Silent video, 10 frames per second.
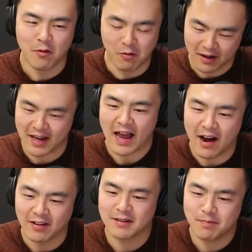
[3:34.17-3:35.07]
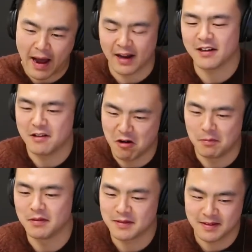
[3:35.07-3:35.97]
working out back into the
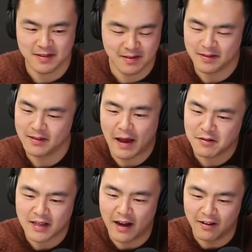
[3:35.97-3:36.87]
normal lifestyle,